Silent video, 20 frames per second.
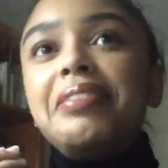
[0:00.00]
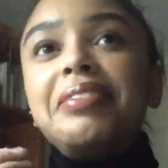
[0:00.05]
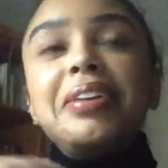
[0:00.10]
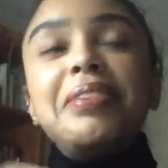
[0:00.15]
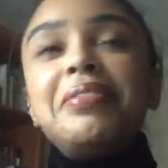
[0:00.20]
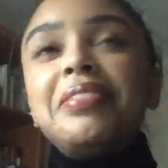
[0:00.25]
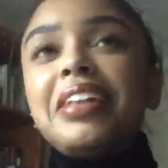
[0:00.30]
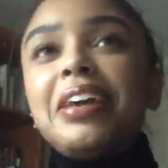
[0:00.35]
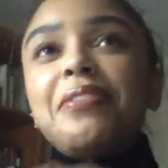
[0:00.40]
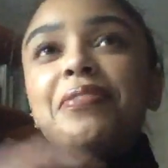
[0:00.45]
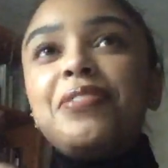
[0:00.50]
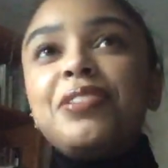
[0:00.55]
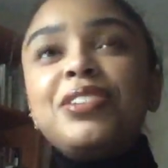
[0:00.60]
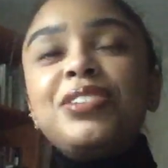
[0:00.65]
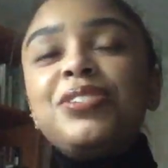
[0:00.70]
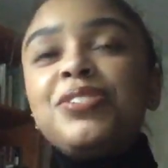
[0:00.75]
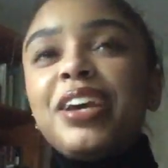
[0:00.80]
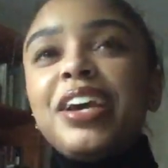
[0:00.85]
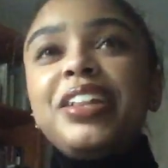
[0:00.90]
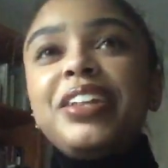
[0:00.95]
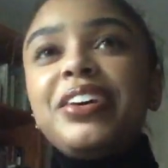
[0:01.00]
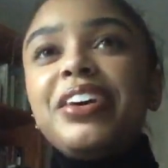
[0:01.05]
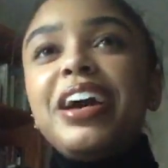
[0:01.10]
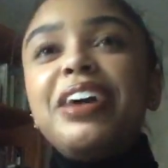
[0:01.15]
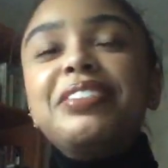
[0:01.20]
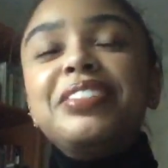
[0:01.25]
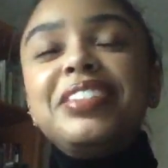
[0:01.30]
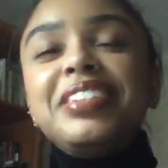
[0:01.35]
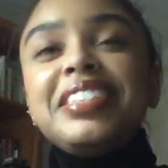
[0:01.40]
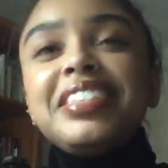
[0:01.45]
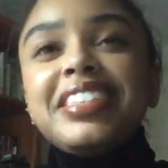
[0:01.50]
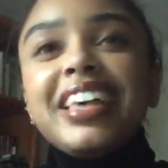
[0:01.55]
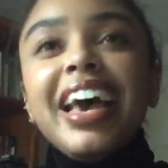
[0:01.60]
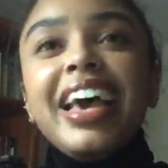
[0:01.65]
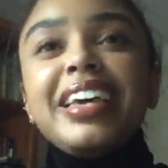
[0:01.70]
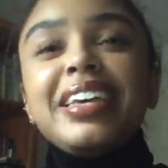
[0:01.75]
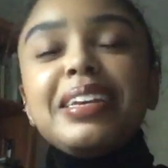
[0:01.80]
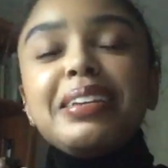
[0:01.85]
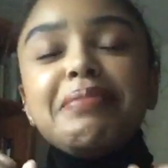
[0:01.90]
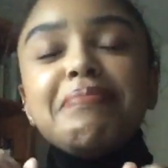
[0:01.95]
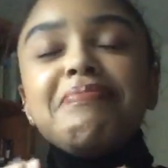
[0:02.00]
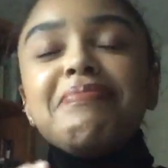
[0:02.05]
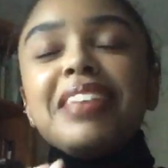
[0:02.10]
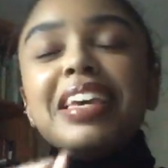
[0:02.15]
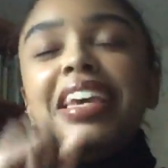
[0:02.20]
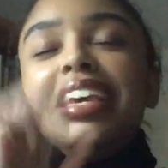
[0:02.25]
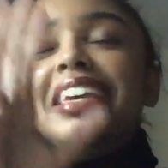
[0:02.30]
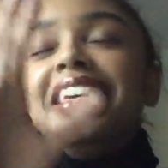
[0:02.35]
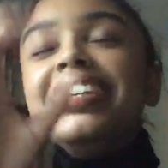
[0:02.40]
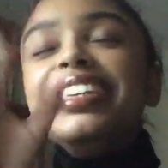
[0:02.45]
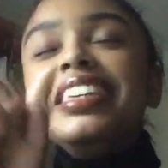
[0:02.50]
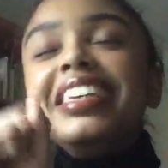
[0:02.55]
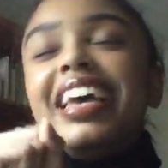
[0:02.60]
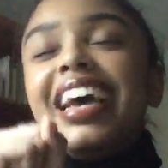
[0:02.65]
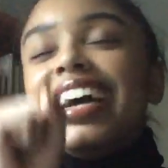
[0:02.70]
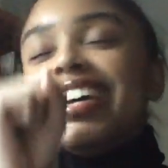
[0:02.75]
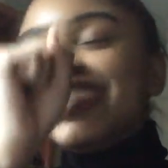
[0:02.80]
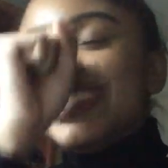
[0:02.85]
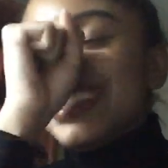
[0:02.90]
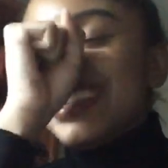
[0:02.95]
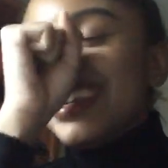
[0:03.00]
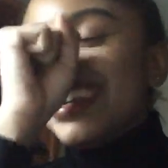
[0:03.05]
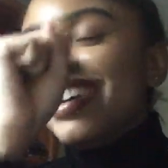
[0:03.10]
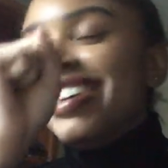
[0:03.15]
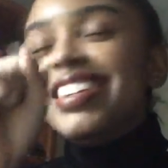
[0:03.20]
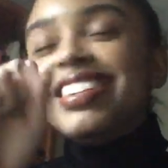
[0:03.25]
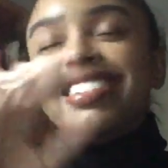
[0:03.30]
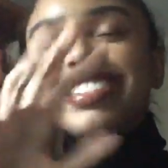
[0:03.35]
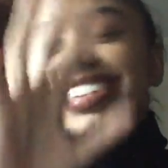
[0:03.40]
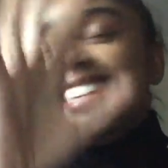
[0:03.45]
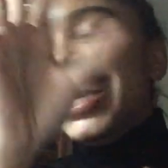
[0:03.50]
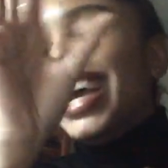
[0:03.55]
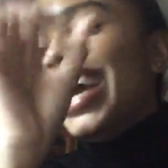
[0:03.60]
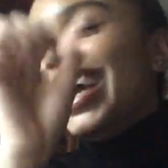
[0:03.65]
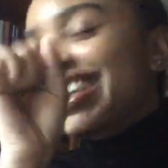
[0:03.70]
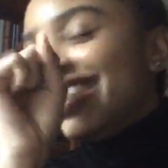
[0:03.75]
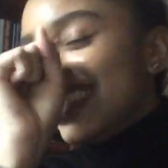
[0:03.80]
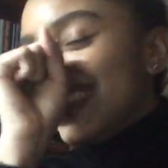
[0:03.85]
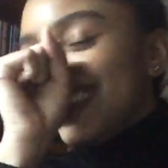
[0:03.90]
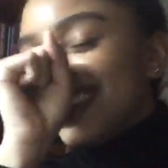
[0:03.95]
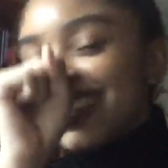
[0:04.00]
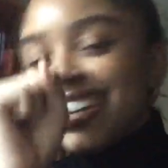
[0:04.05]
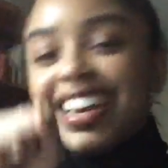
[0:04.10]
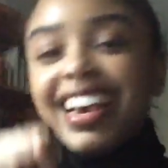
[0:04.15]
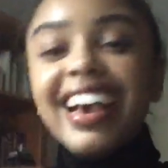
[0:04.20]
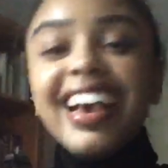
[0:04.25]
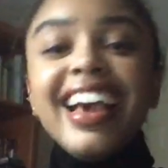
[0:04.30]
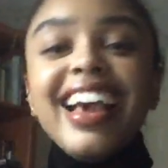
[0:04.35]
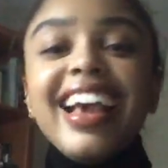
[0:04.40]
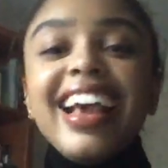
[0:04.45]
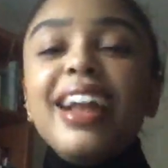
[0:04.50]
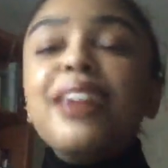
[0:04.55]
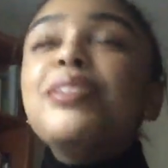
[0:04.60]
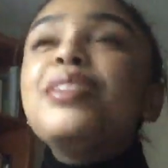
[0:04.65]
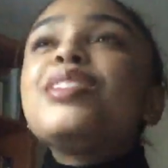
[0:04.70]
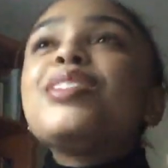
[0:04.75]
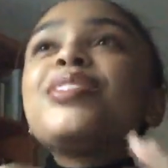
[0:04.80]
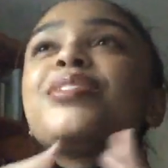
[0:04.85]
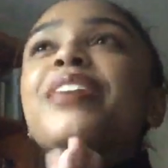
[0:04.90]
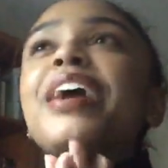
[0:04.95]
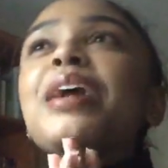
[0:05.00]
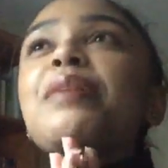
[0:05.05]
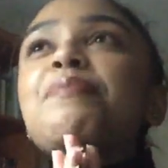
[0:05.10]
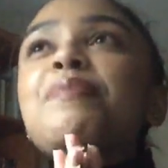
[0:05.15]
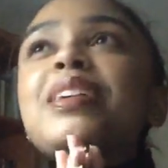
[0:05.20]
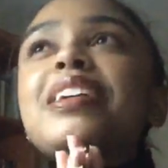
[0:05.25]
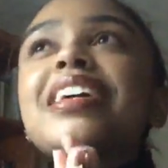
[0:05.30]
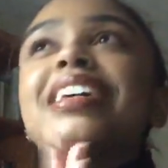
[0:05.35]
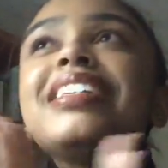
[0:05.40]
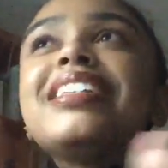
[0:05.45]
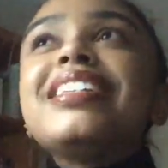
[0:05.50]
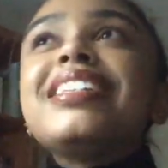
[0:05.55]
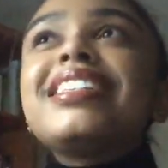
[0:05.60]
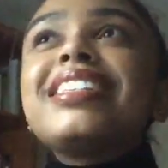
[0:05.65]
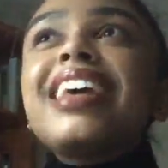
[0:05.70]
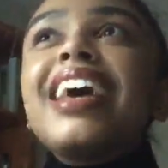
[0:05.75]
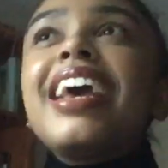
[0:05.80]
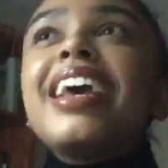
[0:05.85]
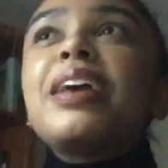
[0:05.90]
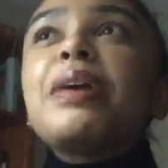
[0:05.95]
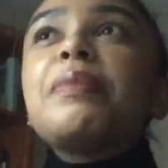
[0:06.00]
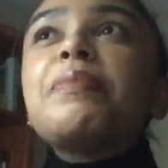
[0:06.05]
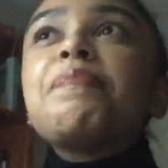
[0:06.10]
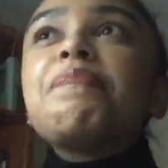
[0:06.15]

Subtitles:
Like when that first trailer, I was just like, yes girl, yes. It was great because it's like,